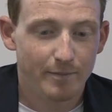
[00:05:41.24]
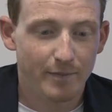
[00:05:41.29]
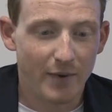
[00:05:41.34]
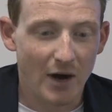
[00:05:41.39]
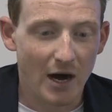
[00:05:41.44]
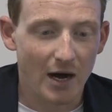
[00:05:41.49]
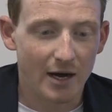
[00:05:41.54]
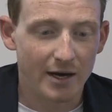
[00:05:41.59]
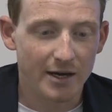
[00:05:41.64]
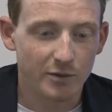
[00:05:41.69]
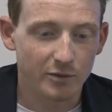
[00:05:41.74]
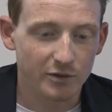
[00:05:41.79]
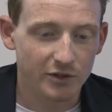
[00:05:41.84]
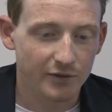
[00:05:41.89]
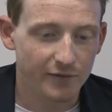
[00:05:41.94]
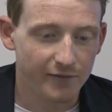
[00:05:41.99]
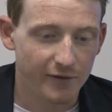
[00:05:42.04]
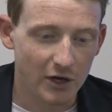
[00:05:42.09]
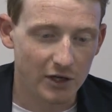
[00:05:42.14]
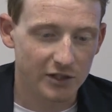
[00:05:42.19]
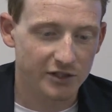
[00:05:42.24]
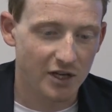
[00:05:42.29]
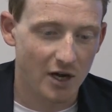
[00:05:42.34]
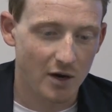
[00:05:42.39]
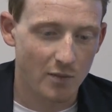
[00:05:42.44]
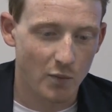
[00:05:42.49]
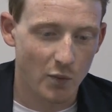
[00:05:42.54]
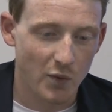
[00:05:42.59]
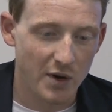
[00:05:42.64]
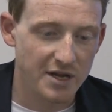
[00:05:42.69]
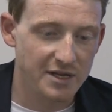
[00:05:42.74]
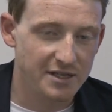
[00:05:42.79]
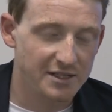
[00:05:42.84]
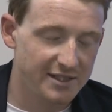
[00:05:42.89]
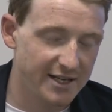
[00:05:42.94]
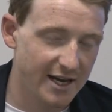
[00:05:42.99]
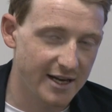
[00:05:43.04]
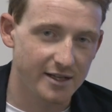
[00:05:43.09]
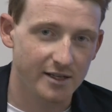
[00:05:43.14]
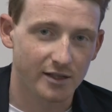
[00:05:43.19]
but it was the first time
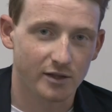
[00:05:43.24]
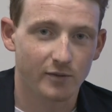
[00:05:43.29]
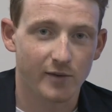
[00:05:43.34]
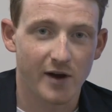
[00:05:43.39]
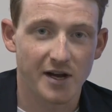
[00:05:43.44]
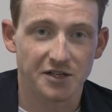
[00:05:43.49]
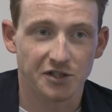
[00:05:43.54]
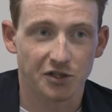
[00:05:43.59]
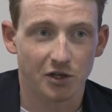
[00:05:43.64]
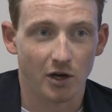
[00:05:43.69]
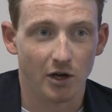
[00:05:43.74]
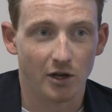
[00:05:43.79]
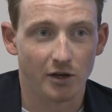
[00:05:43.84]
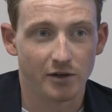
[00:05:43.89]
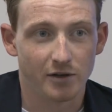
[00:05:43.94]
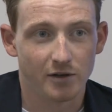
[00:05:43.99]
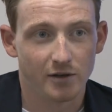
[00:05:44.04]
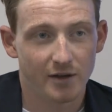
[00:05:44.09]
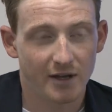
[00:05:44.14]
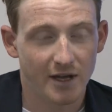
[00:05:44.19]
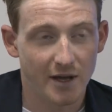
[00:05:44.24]
we'd taken the race on,